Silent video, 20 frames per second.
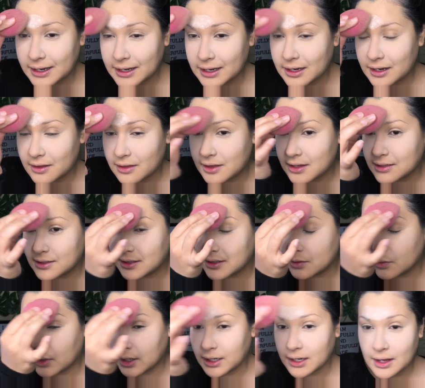And this
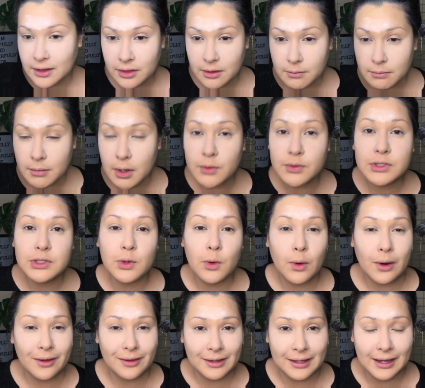is where I get the most
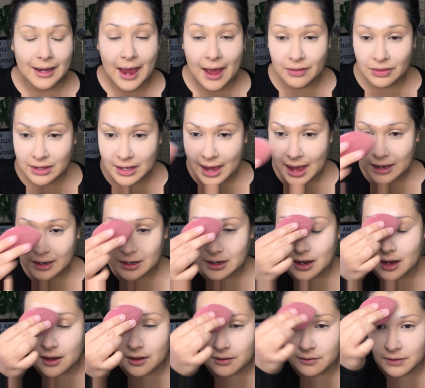oily at the
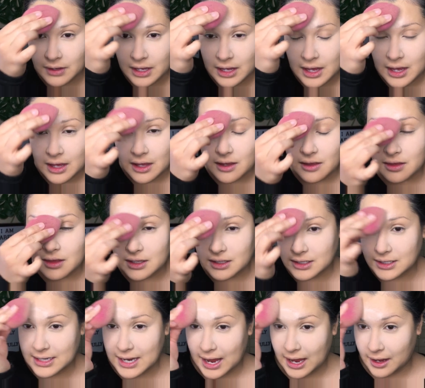end of the
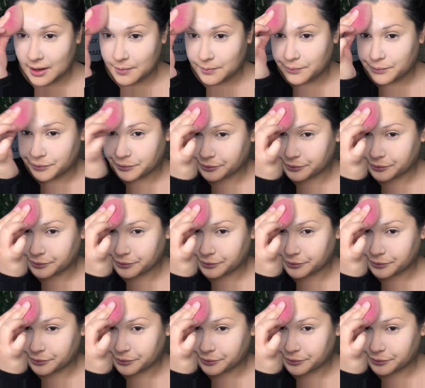day.